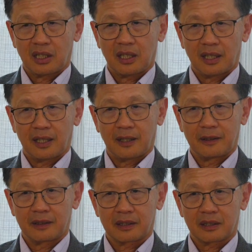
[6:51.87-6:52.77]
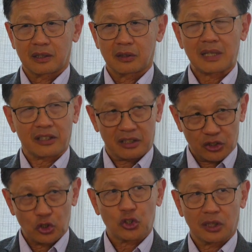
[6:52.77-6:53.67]
And so that's
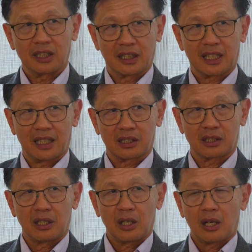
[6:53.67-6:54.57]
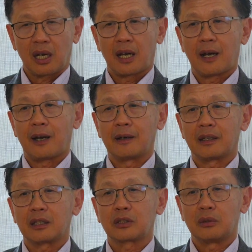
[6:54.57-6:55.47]
usually the case.
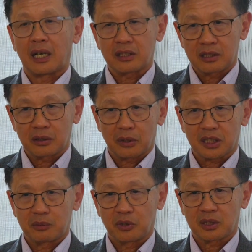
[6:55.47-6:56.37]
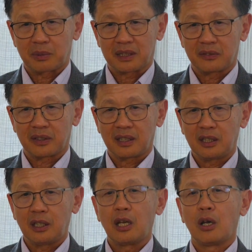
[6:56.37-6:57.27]
To answer your question more
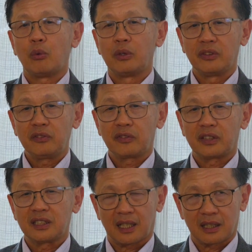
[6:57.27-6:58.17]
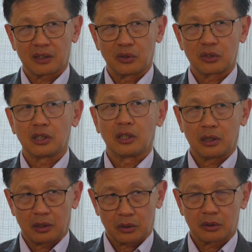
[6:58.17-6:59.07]
specifically, within 3 cycles,
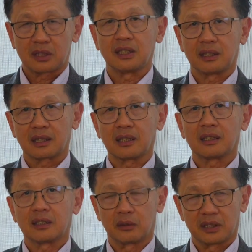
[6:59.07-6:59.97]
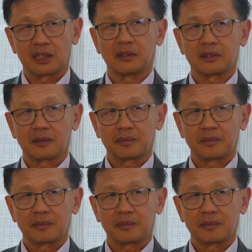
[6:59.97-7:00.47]
you should see the result.